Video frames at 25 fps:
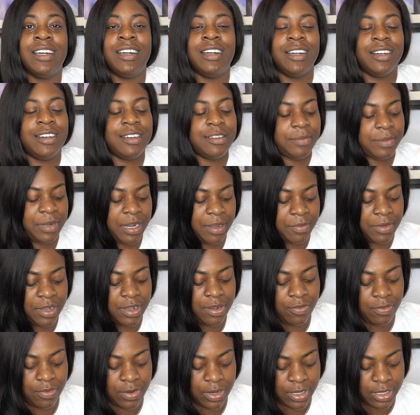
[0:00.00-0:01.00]
and I'm
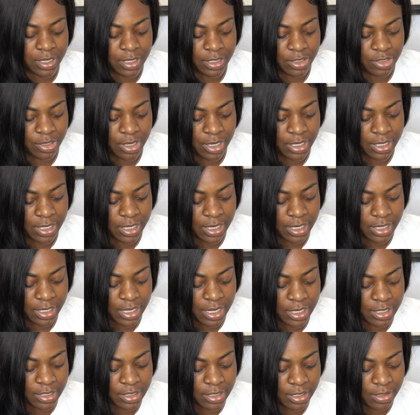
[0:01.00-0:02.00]
up working, trying to get a
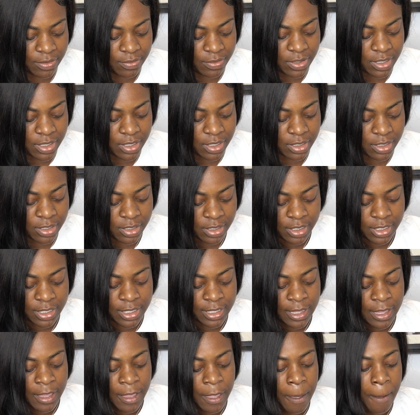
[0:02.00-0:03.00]
lot of stuff done.
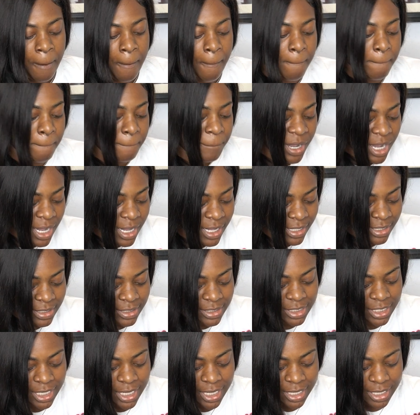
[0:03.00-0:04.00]

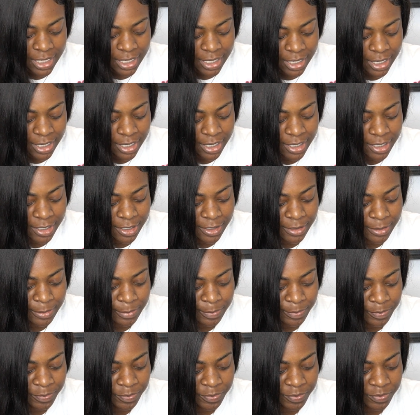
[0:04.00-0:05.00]
But,
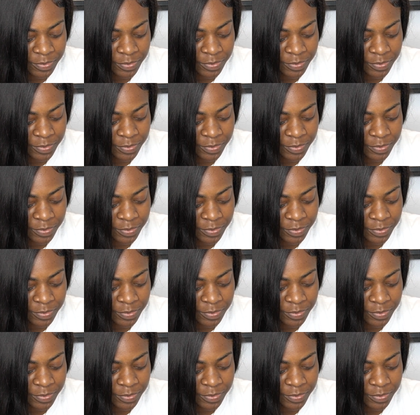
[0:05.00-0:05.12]
I'm